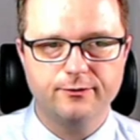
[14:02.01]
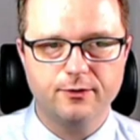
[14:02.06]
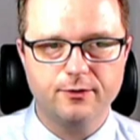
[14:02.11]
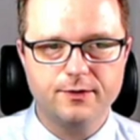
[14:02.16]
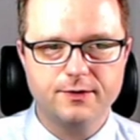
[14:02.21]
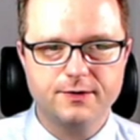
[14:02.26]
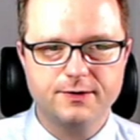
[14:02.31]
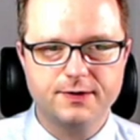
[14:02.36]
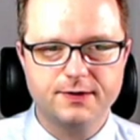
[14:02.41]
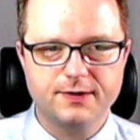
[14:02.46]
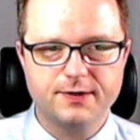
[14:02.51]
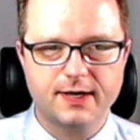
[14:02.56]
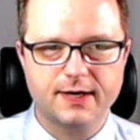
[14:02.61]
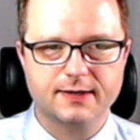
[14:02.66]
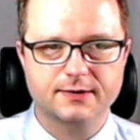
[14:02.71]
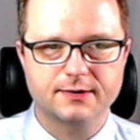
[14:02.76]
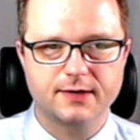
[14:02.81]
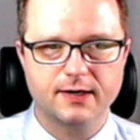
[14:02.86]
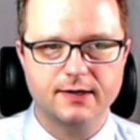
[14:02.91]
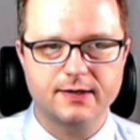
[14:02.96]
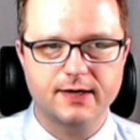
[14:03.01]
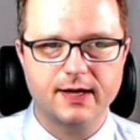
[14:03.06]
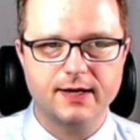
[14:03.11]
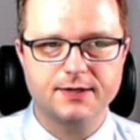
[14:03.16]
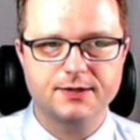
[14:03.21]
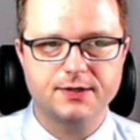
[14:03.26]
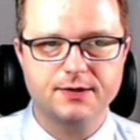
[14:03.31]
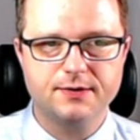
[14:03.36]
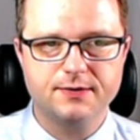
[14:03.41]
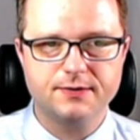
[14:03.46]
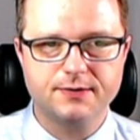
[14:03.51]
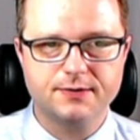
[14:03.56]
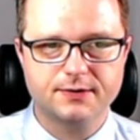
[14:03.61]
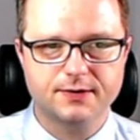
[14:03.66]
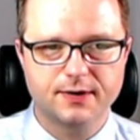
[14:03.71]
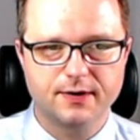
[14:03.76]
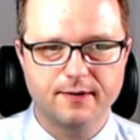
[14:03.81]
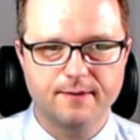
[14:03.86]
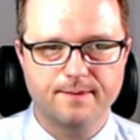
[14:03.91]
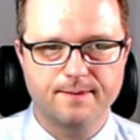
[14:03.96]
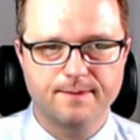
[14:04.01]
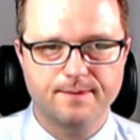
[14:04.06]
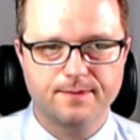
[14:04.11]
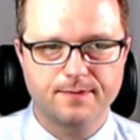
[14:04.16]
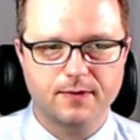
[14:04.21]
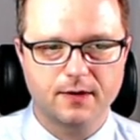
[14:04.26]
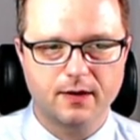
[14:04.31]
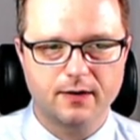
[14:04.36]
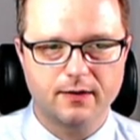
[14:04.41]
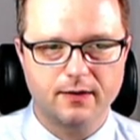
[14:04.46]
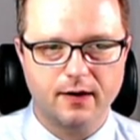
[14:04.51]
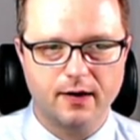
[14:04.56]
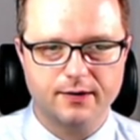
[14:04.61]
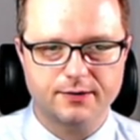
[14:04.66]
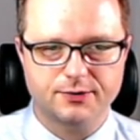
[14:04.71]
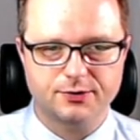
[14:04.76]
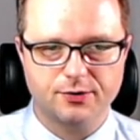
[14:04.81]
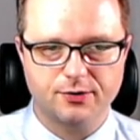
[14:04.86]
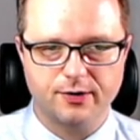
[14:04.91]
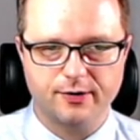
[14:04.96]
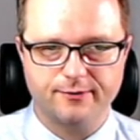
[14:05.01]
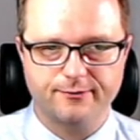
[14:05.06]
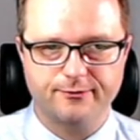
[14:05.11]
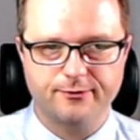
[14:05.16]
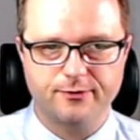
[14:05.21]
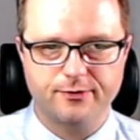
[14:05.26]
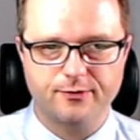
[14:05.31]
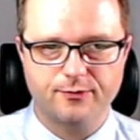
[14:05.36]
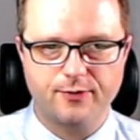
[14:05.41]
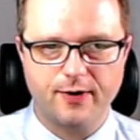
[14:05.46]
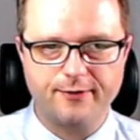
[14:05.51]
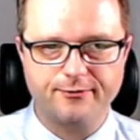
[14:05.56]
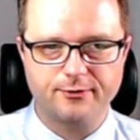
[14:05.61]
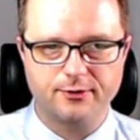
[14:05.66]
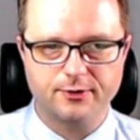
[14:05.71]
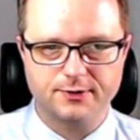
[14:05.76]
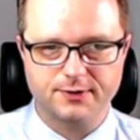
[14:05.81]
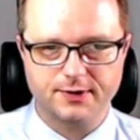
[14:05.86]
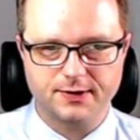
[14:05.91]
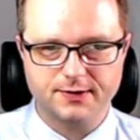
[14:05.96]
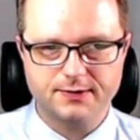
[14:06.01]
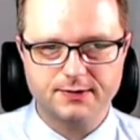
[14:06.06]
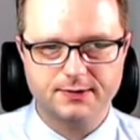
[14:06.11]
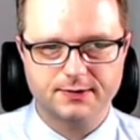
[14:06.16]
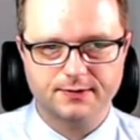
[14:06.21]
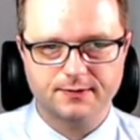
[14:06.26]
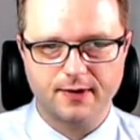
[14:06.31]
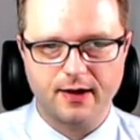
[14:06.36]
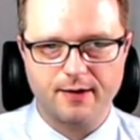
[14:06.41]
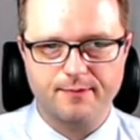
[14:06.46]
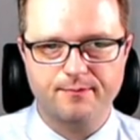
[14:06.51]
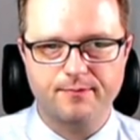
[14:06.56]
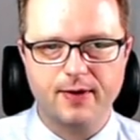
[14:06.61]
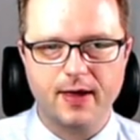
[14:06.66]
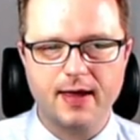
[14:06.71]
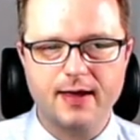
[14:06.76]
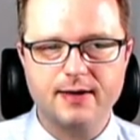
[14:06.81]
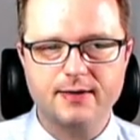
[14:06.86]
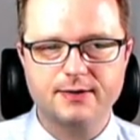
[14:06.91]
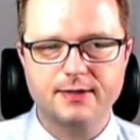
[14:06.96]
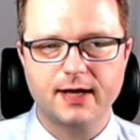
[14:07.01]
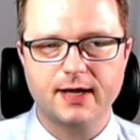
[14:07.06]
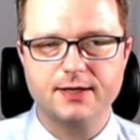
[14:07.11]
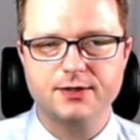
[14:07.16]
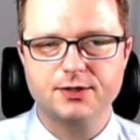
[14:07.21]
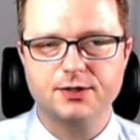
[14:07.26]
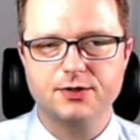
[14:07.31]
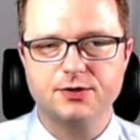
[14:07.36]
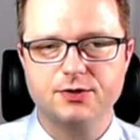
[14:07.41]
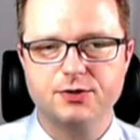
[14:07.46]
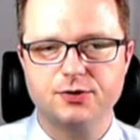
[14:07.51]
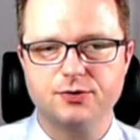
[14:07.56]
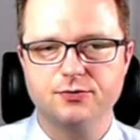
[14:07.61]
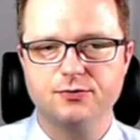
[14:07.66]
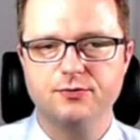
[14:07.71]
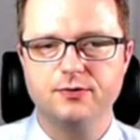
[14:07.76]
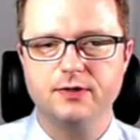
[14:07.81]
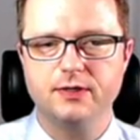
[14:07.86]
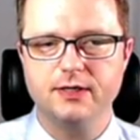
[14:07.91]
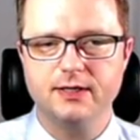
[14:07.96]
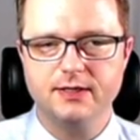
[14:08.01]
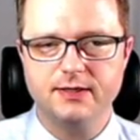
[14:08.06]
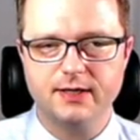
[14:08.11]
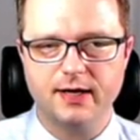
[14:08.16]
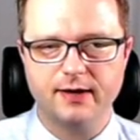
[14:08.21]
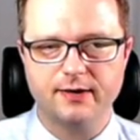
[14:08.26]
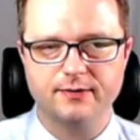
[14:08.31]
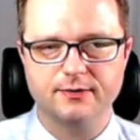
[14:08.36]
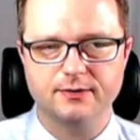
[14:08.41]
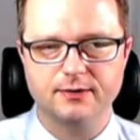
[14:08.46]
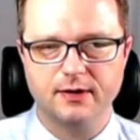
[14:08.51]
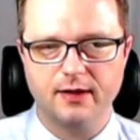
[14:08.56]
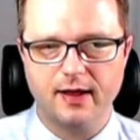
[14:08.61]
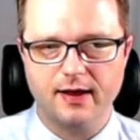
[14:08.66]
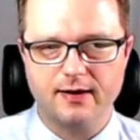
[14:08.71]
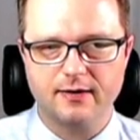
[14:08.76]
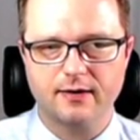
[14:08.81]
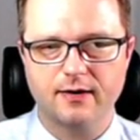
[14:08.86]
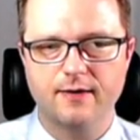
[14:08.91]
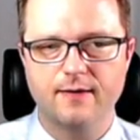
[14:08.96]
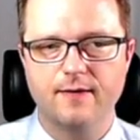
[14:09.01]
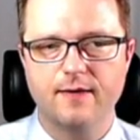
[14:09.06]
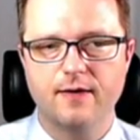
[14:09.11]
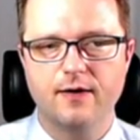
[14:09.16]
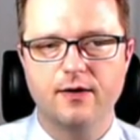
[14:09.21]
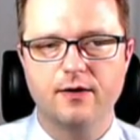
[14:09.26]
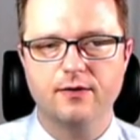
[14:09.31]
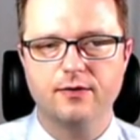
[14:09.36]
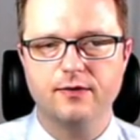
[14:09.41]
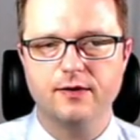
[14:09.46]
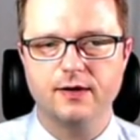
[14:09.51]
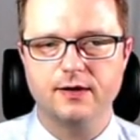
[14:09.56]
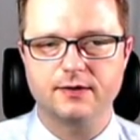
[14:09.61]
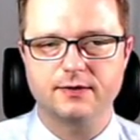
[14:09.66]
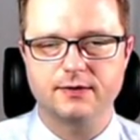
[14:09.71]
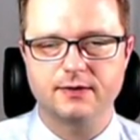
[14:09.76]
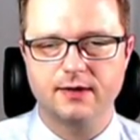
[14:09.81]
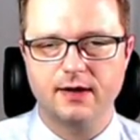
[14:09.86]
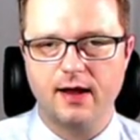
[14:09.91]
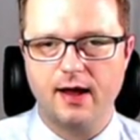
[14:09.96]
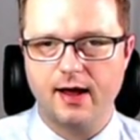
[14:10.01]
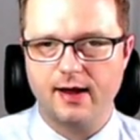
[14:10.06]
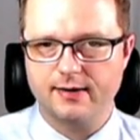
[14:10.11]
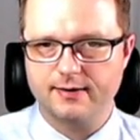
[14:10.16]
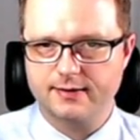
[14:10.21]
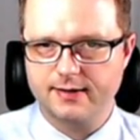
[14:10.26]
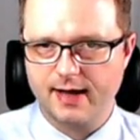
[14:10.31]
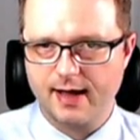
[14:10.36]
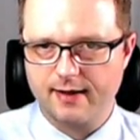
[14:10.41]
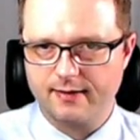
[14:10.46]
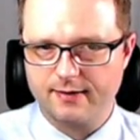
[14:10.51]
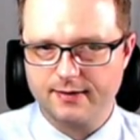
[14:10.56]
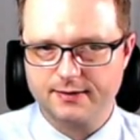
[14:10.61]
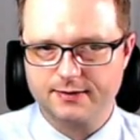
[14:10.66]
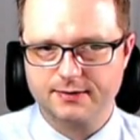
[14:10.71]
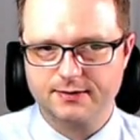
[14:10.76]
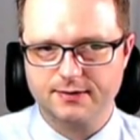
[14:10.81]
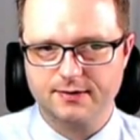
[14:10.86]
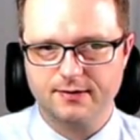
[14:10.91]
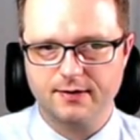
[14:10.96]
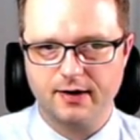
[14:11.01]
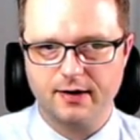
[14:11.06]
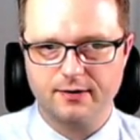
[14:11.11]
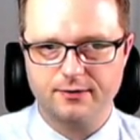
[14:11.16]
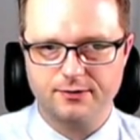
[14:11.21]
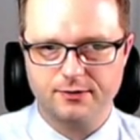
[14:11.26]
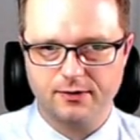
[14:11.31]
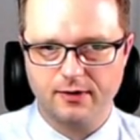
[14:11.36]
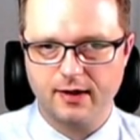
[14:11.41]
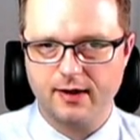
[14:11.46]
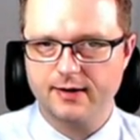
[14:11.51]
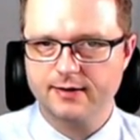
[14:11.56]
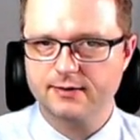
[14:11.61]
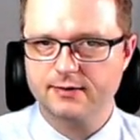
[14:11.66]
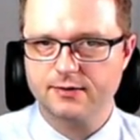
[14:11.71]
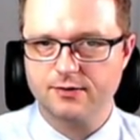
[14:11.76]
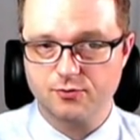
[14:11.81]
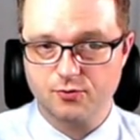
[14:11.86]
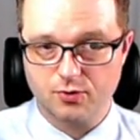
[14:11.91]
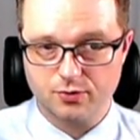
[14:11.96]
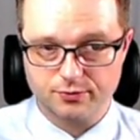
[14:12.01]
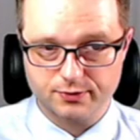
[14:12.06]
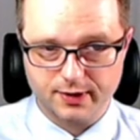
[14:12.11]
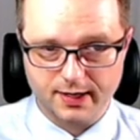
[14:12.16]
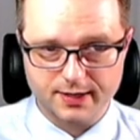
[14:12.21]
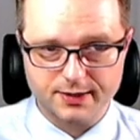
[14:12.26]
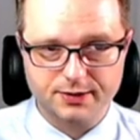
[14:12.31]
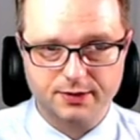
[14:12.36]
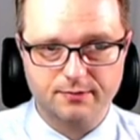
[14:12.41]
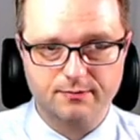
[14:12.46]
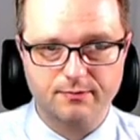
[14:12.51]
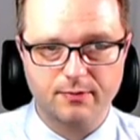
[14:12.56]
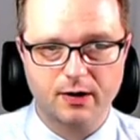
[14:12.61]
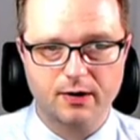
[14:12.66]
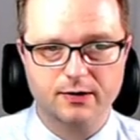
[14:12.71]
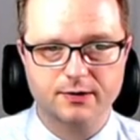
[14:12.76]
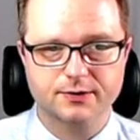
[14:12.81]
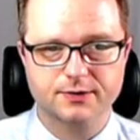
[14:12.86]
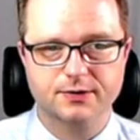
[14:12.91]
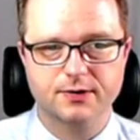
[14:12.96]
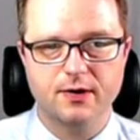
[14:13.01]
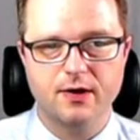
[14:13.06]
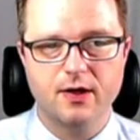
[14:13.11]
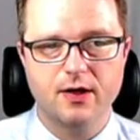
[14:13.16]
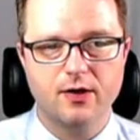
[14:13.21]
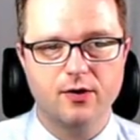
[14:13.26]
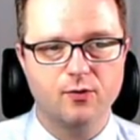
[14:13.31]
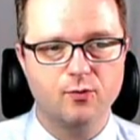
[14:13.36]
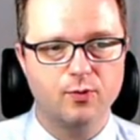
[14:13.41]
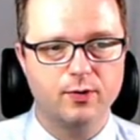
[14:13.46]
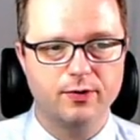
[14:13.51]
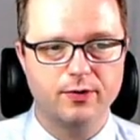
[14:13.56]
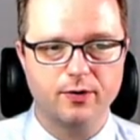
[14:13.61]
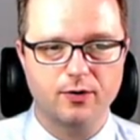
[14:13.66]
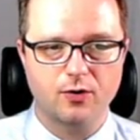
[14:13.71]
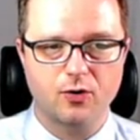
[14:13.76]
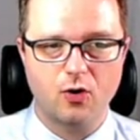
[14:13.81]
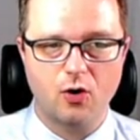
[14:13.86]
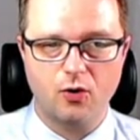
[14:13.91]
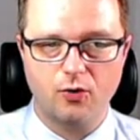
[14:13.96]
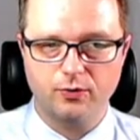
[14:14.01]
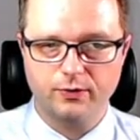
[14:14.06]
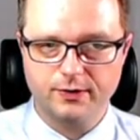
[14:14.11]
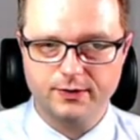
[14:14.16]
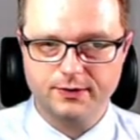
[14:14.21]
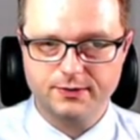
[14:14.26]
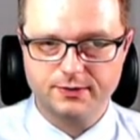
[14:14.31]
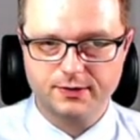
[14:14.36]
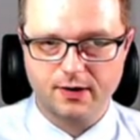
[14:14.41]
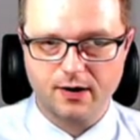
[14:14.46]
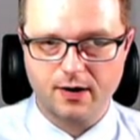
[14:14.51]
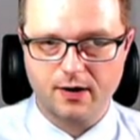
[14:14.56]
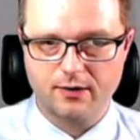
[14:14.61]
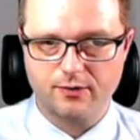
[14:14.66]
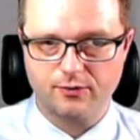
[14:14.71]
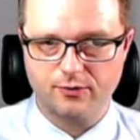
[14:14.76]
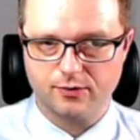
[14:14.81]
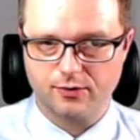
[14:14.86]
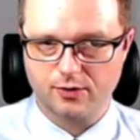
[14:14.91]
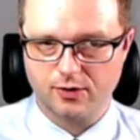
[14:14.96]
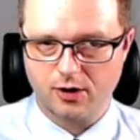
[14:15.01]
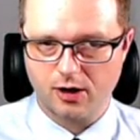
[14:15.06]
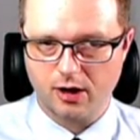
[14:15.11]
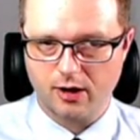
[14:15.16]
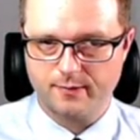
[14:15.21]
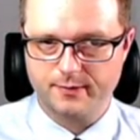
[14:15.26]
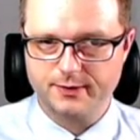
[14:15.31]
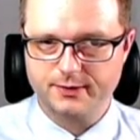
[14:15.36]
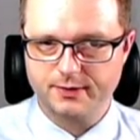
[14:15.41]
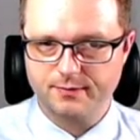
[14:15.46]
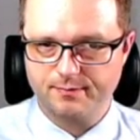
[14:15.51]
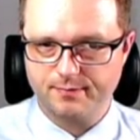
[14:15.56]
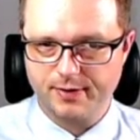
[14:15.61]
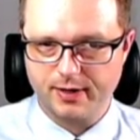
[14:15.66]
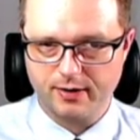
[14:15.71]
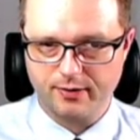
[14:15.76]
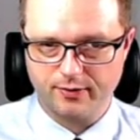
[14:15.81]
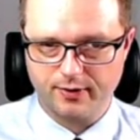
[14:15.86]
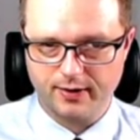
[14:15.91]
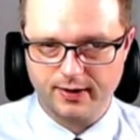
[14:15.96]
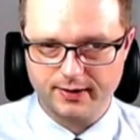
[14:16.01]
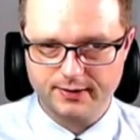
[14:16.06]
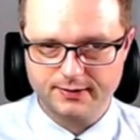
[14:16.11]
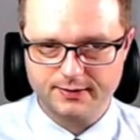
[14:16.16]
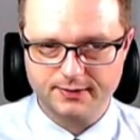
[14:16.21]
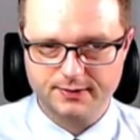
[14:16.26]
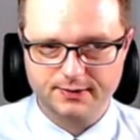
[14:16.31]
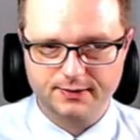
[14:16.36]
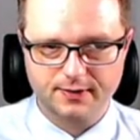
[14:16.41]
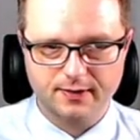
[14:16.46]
these in-text citations, for the references, pay attention to details like the italics, the underlines, the quotation marks, where the colons are, or commas and periods.